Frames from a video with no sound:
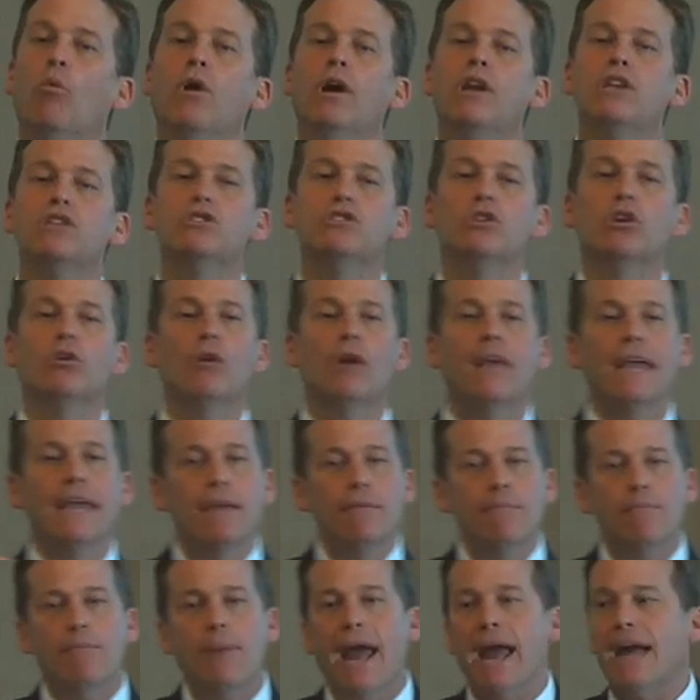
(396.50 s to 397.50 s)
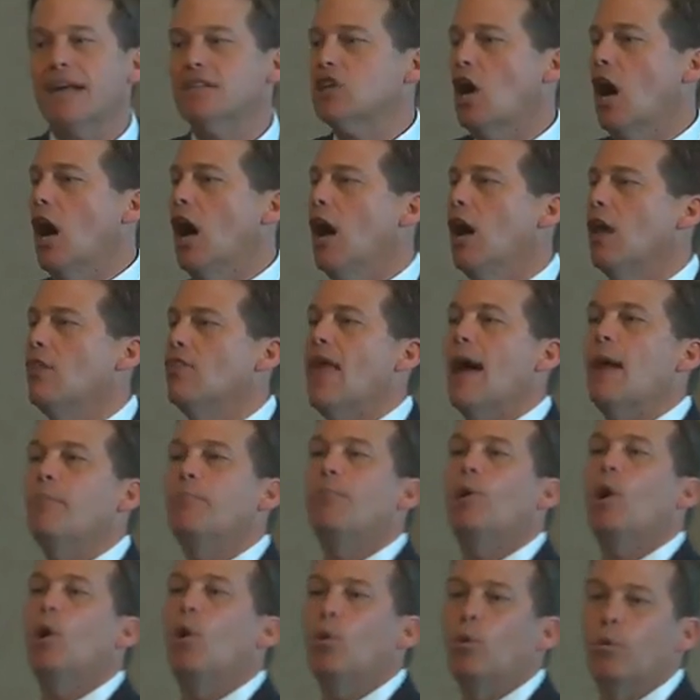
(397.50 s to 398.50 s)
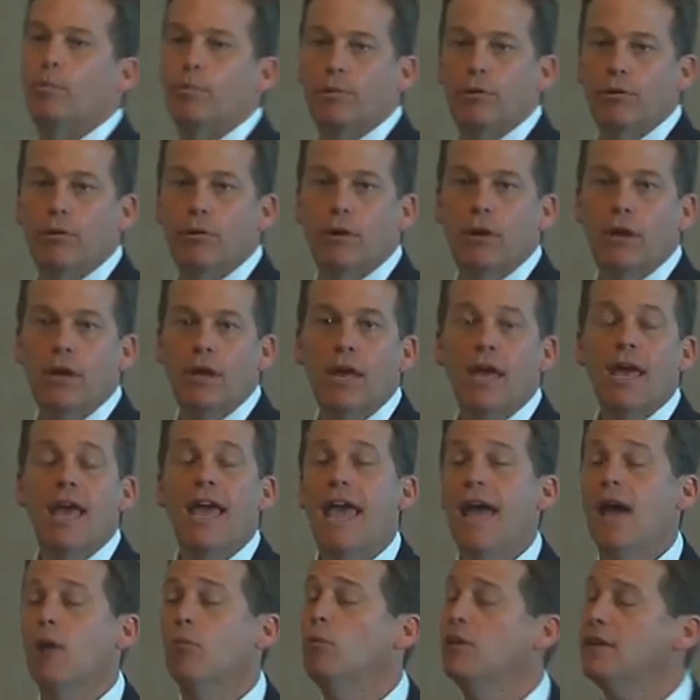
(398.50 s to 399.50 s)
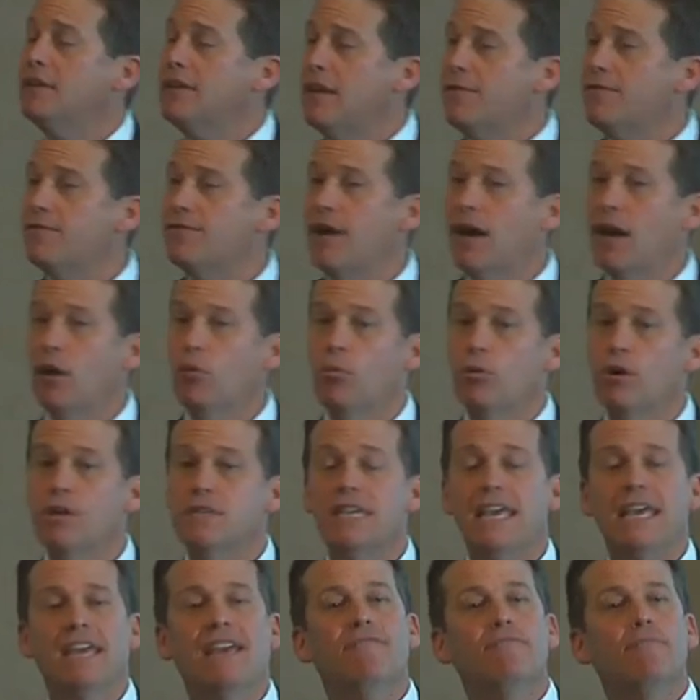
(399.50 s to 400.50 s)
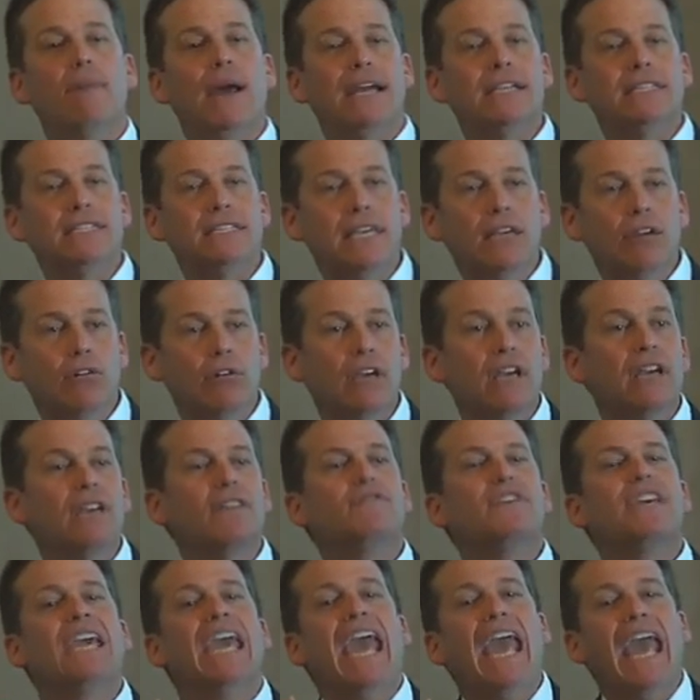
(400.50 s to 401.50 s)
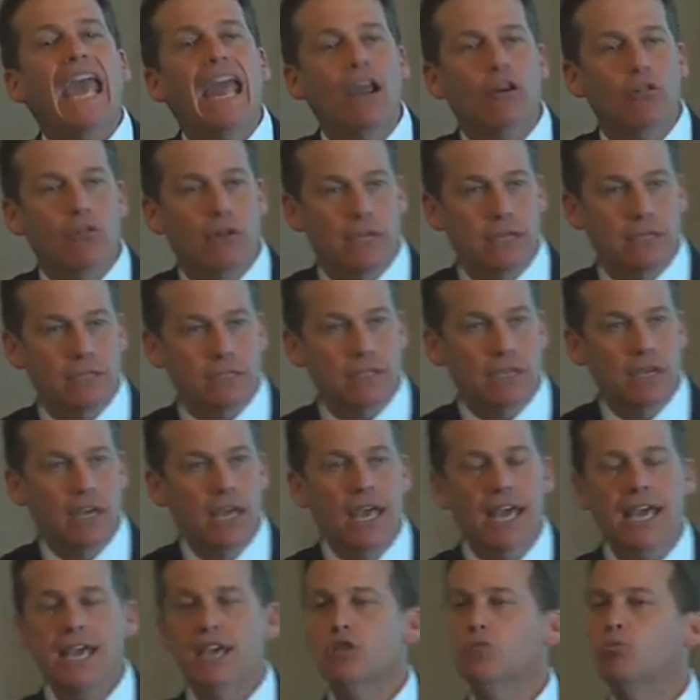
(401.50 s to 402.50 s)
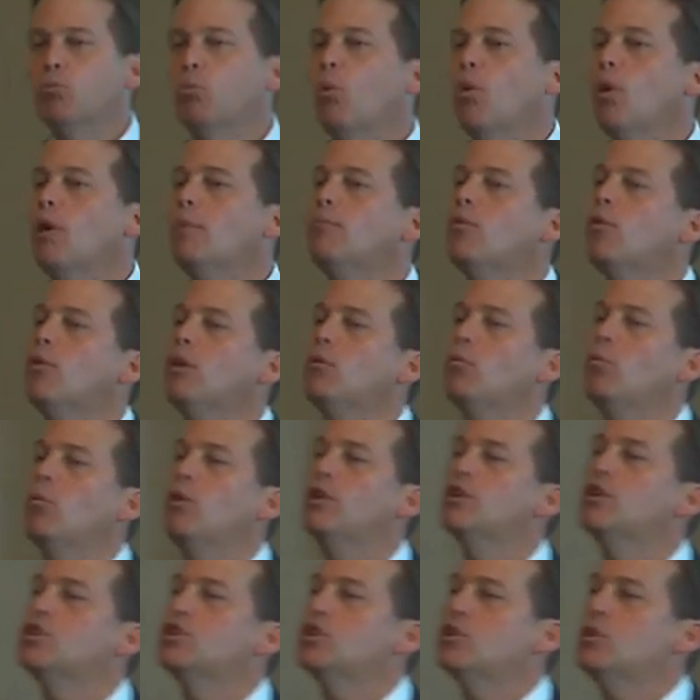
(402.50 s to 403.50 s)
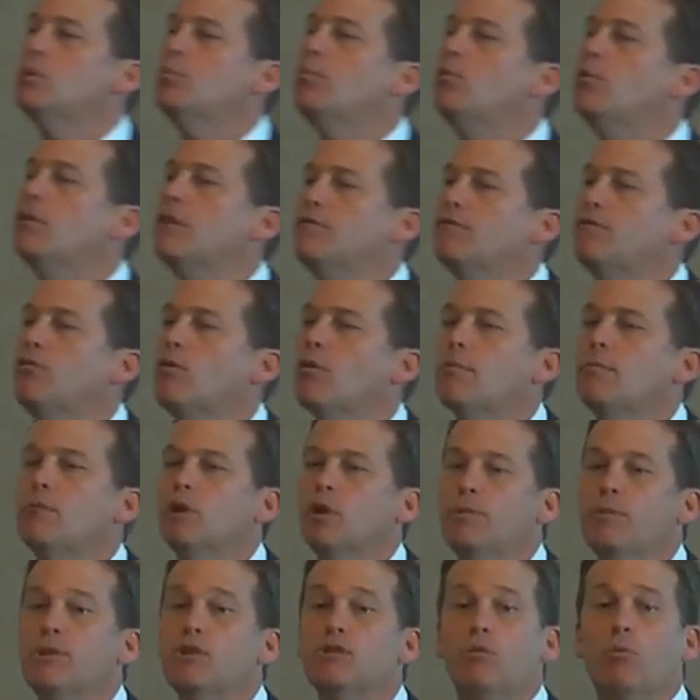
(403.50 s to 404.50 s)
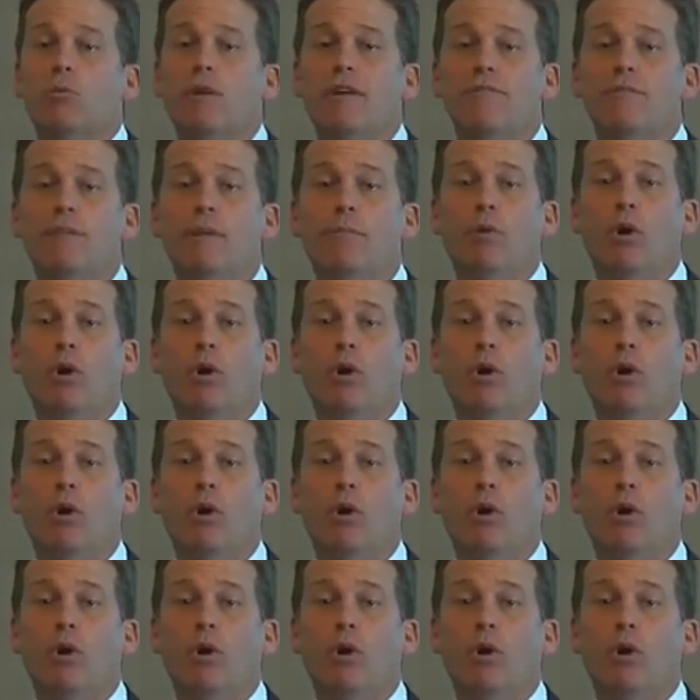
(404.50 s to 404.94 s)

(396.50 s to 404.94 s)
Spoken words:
what is their impact on that pulp. And what they found was if bacteria, if caries is 1.1 to 2.4 millimeters away from the